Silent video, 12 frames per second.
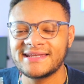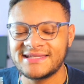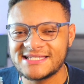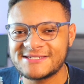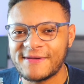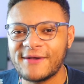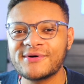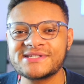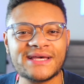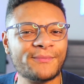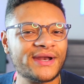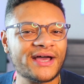I did speak with
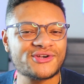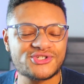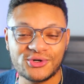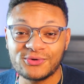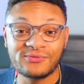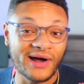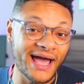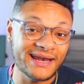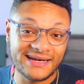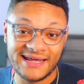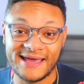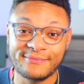someone else who ran
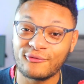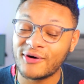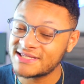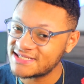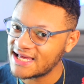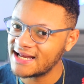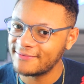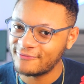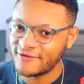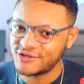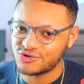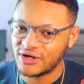an M1 setup
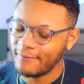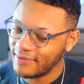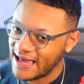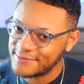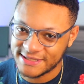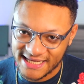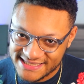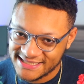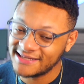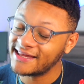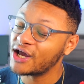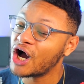with Streamlabs, and they
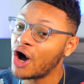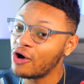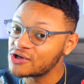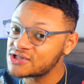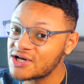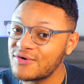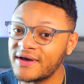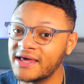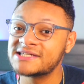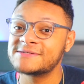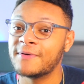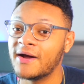said they also
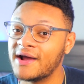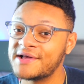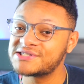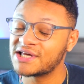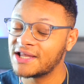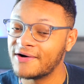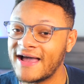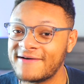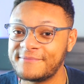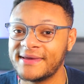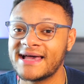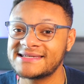experienced a low
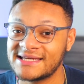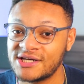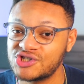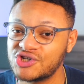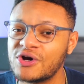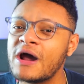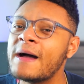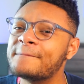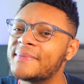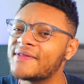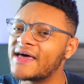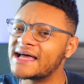FPS issue,
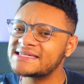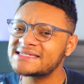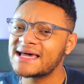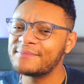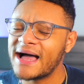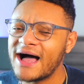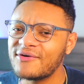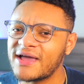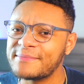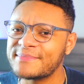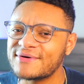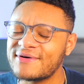but that somehow
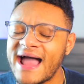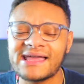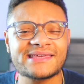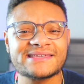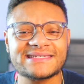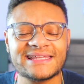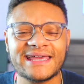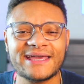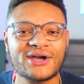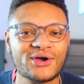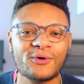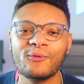it miraculously
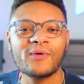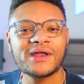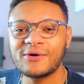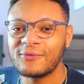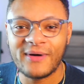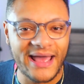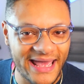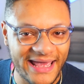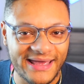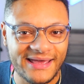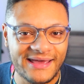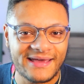went
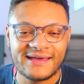away